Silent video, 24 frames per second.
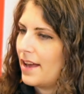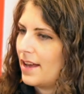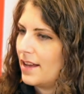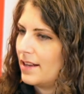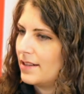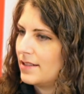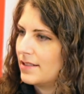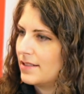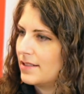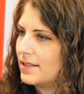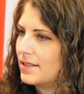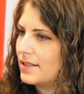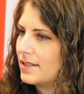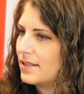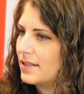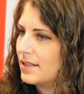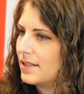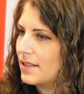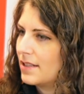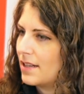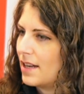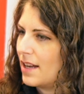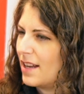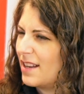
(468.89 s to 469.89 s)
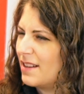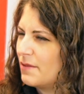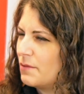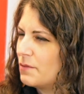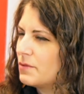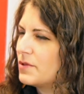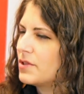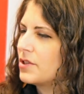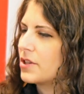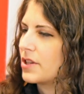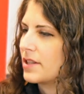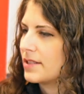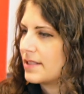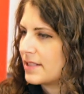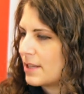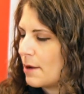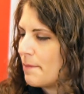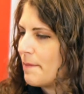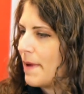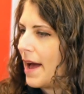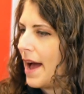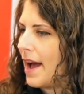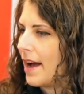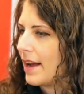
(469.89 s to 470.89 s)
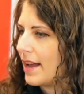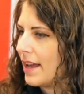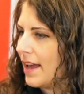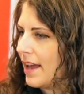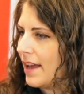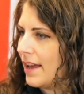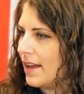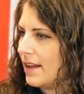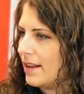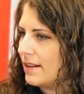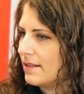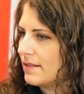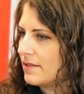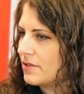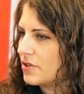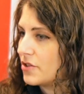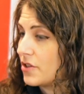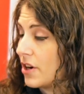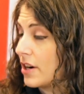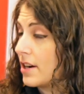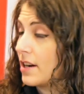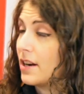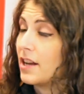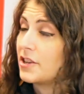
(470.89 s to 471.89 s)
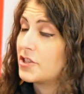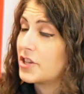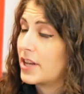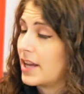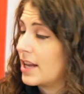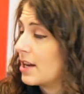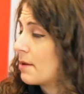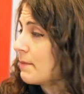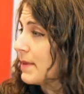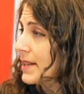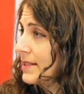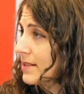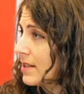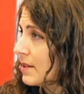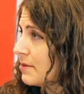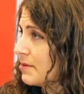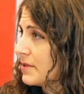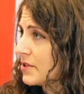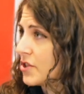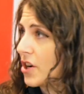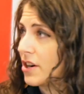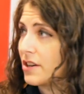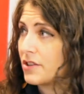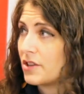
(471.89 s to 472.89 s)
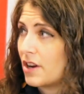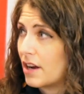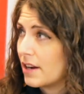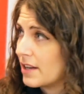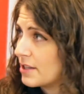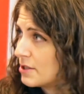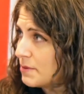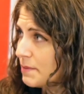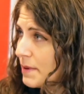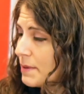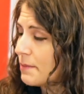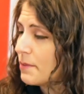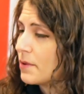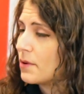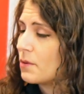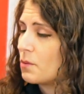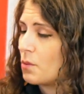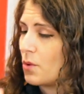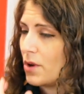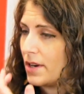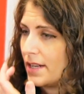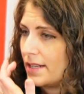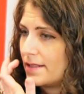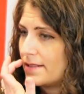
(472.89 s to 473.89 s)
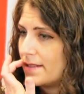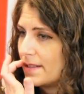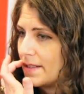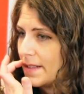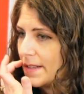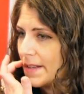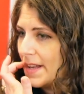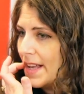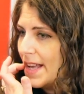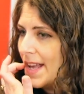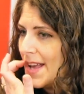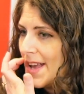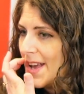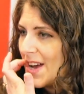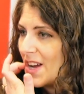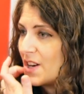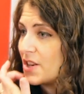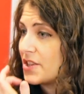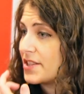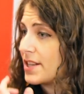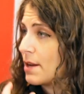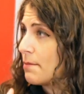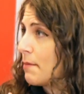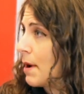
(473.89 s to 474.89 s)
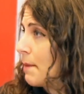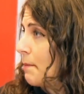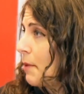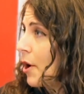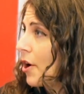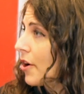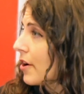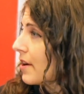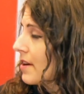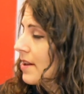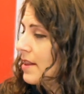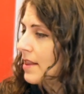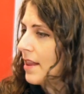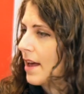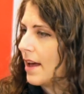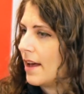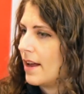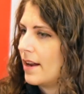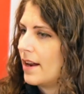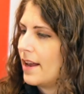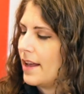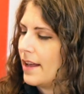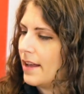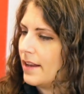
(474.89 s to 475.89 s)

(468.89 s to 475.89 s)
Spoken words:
And I took a step back and started educating myself and started talking to people and wanting to understand my part in that.